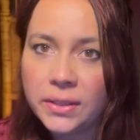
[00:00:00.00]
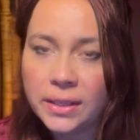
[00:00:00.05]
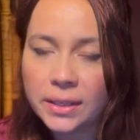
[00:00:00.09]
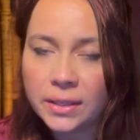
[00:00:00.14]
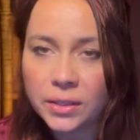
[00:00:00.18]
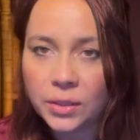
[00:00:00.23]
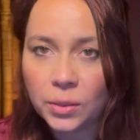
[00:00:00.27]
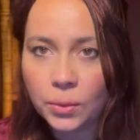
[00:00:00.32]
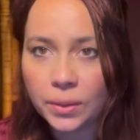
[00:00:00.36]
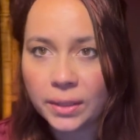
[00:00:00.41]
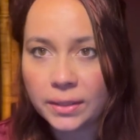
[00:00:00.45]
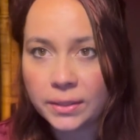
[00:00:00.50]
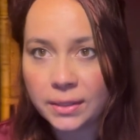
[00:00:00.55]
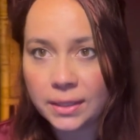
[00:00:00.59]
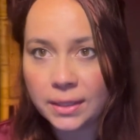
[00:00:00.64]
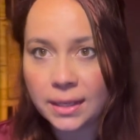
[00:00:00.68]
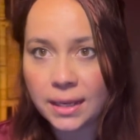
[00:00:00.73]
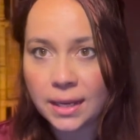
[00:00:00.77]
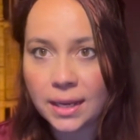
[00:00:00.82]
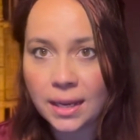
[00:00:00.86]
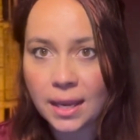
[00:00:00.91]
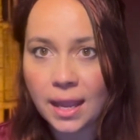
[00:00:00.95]
as you can
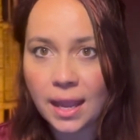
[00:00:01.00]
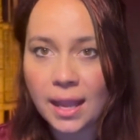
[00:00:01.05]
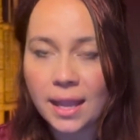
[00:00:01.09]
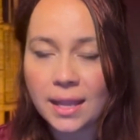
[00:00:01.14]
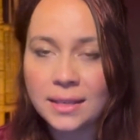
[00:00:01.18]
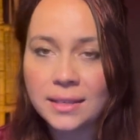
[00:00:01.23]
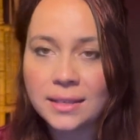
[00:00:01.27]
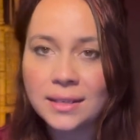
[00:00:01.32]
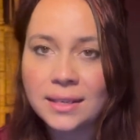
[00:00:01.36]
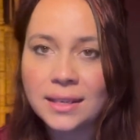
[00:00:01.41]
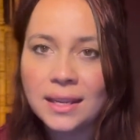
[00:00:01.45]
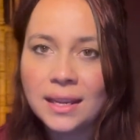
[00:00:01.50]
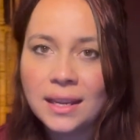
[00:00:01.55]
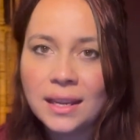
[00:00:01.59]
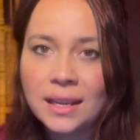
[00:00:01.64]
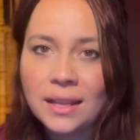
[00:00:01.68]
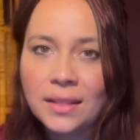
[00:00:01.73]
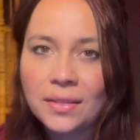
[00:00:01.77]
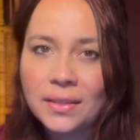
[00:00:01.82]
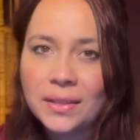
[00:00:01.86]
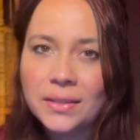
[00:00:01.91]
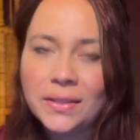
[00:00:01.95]
see,
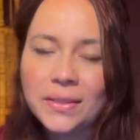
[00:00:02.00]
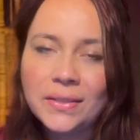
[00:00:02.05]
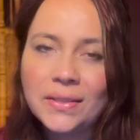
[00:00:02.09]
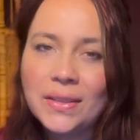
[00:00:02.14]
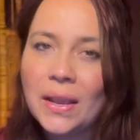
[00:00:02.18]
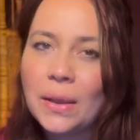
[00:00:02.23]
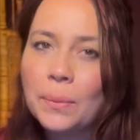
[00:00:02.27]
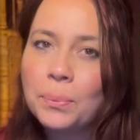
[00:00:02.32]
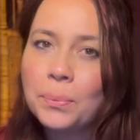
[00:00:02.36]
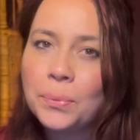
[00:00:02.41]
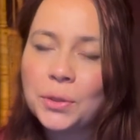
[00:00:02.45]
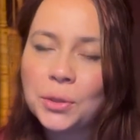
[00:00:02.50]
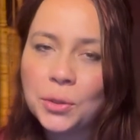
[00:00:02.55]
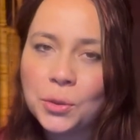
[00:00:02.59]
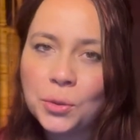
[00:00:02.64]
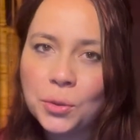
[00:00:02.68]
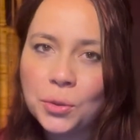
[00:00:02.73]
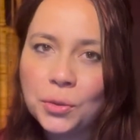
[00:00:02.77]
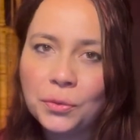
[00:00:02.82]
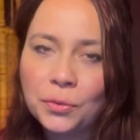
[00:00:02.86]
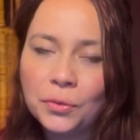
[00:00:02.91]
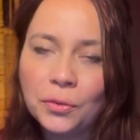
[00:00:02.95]
and this is a
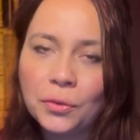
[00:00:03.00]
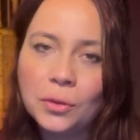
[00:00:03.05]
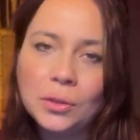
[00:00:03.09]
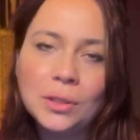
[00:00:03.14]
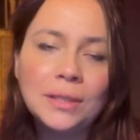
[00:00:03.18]
beautiful,